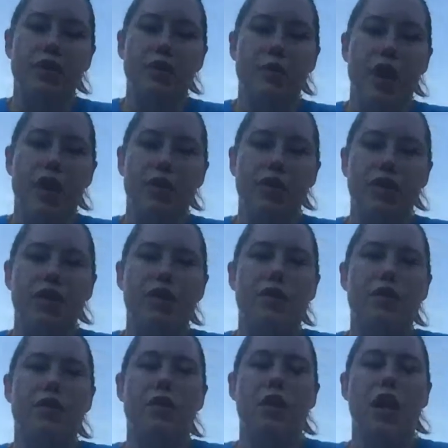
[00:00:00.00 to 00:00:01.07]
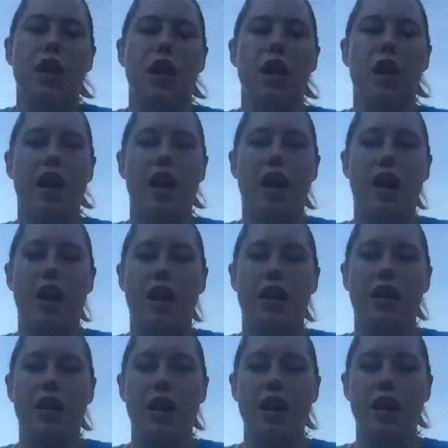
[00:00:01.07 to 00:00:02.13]
tomorrow too,
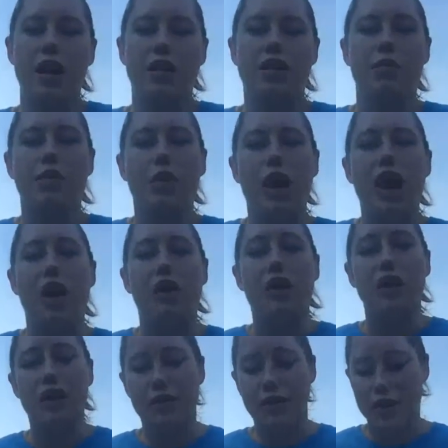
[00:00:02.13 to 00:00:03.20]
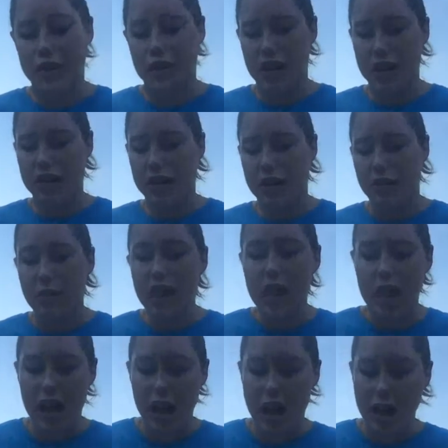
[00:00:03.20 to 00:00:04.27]
to point out the differences. To
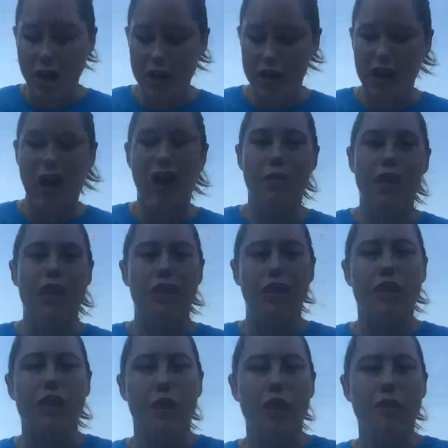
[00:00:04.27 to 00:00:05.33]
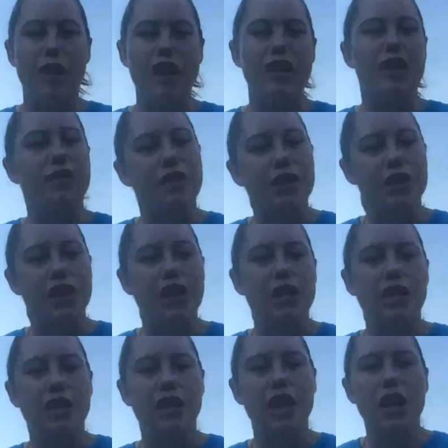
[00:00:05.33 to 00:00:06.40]
me, I always talk about the four main
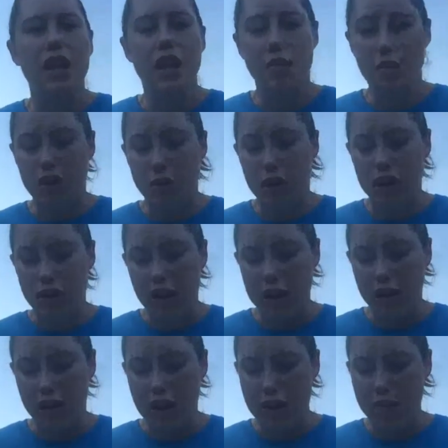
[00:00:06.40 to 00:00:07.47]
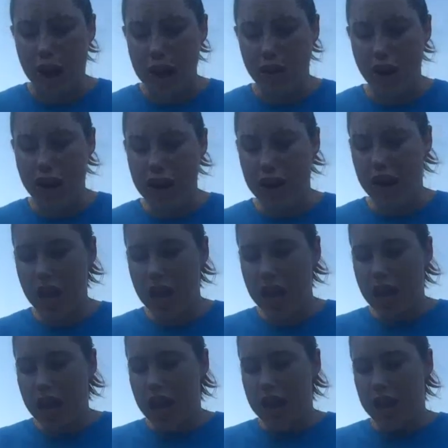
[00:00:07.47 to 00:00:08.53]
differences between cluster and migraine,
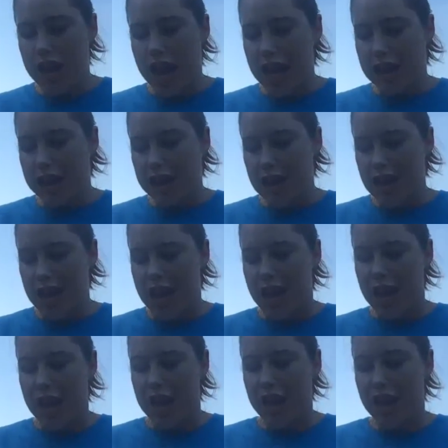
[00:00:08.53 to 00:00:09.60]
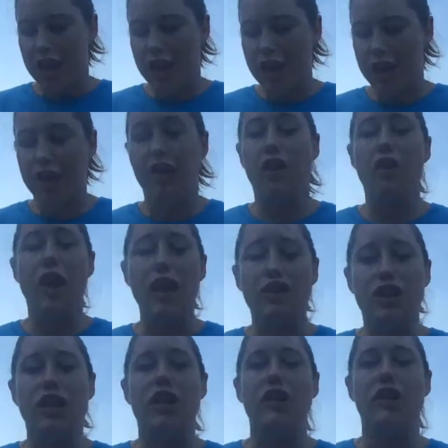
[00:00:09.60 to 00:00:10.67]
and that's the
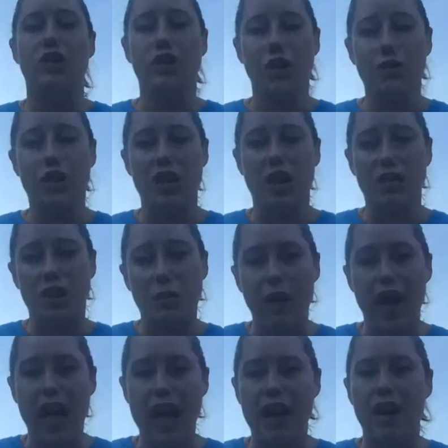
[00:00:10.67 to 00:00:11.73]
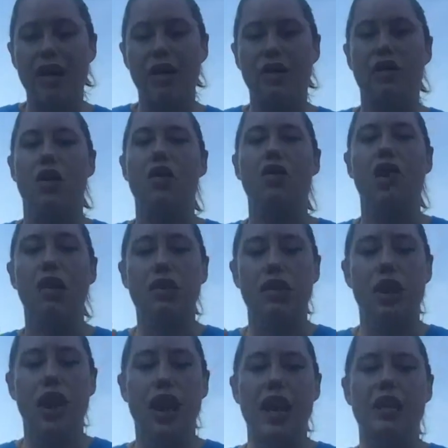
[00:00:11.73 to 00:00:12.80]
location and description of the pain. So
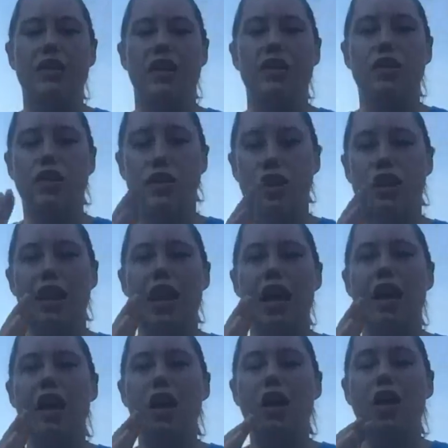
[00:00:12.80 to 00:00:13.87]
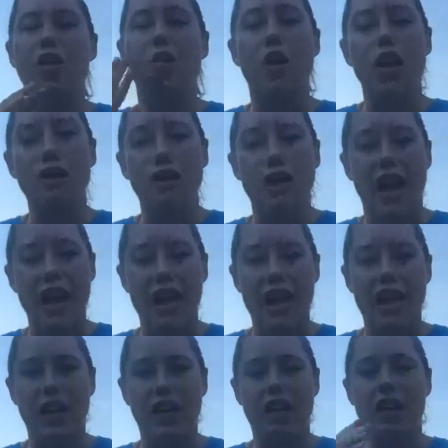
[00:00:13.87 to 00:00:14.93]
cluster headaches are strictly
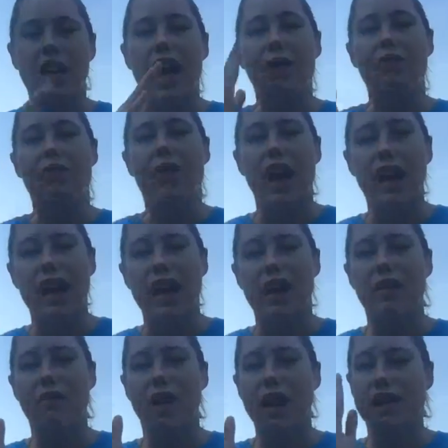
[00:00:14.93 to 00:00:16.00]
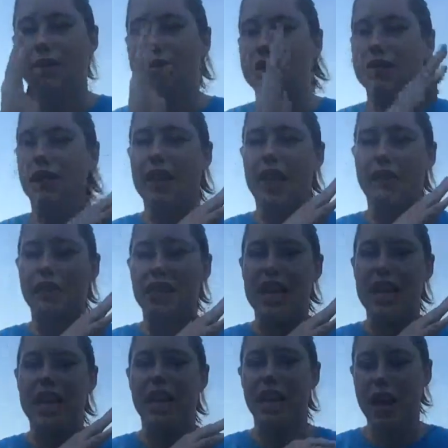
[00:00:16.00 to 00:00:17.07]
one-sided. I'm a righty, my husband's a
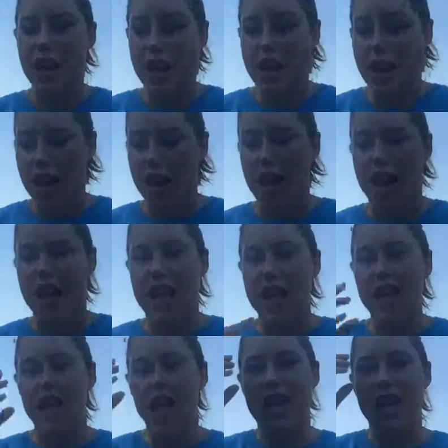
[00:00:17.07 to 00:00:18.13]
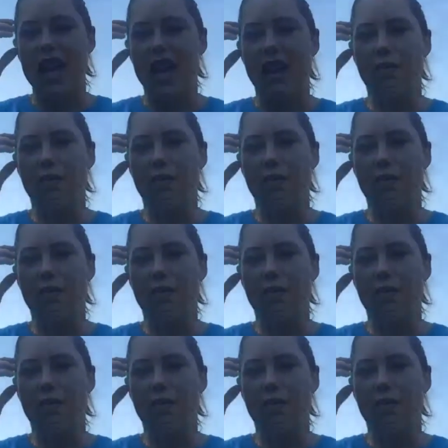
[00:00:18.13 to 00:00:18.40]
lefty, and the